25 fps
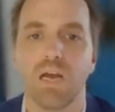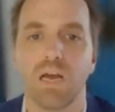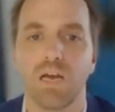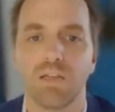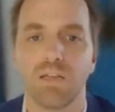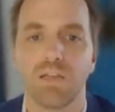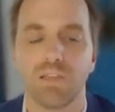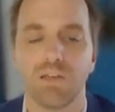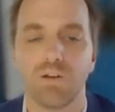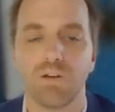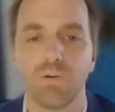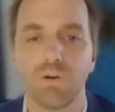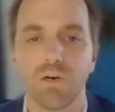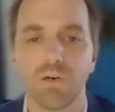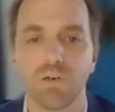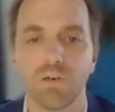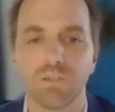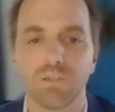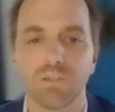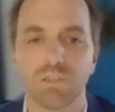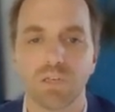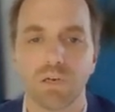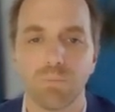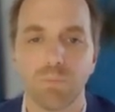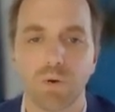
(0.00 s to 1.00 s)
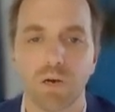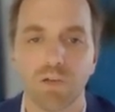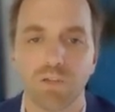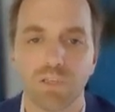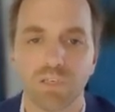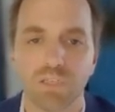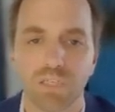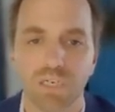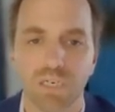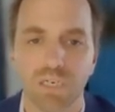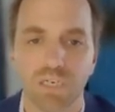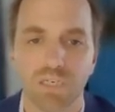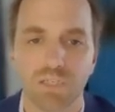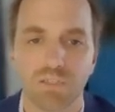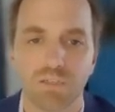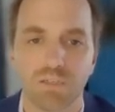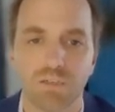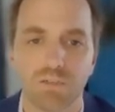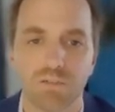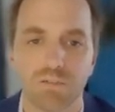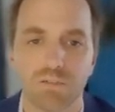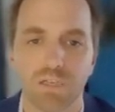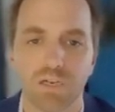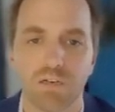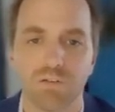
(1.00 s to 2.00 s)
There are some other
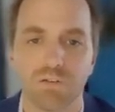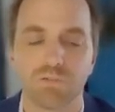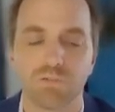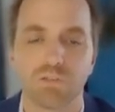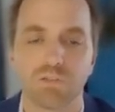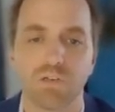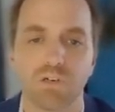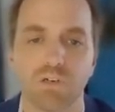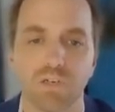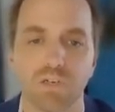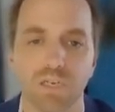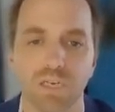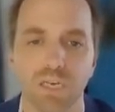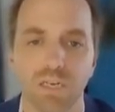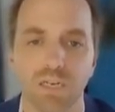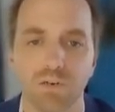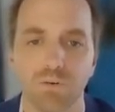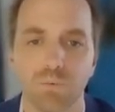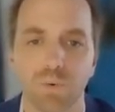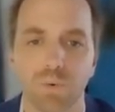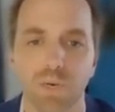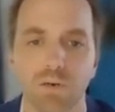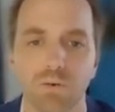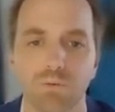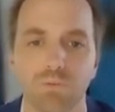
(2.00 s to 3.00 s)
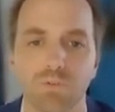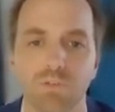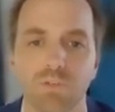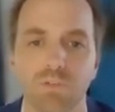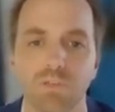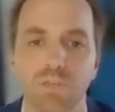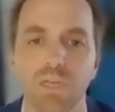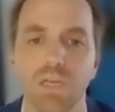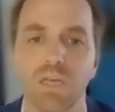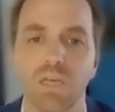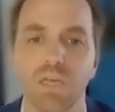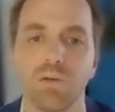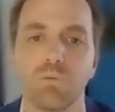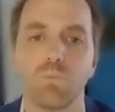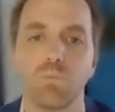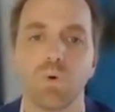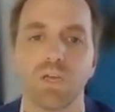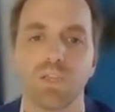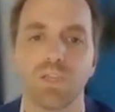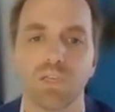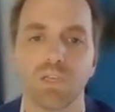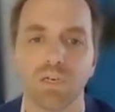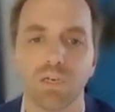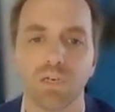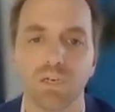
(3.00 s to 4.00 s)
changes that have snuck in around
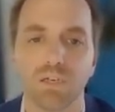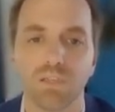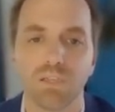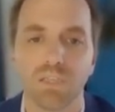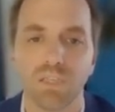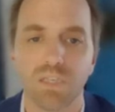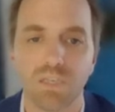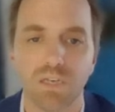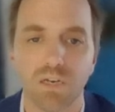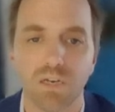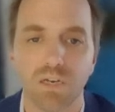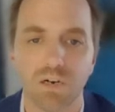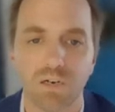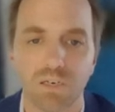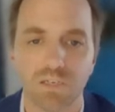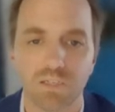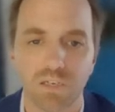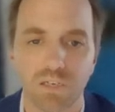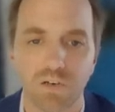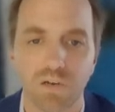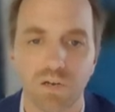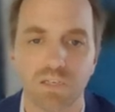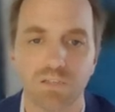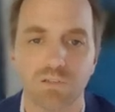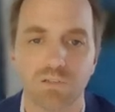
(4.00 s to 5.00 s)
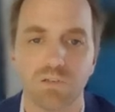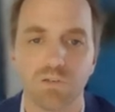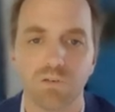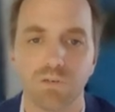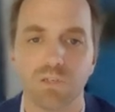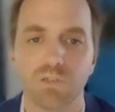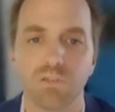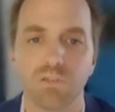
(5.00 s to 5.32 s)
whether the ICO has to